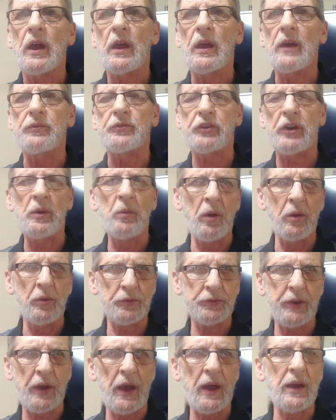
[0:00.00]
If she
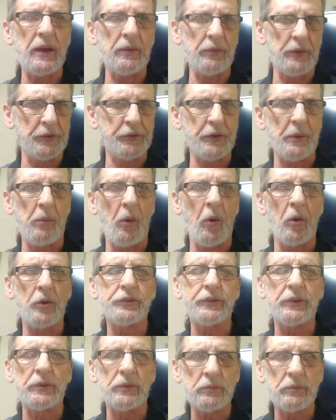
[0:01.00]
wants to have this
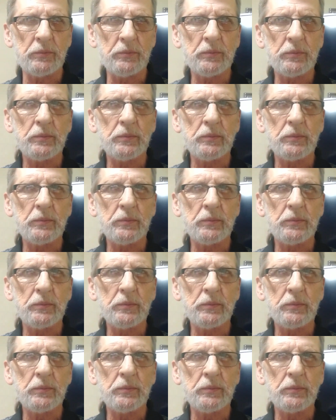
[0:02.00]
abortion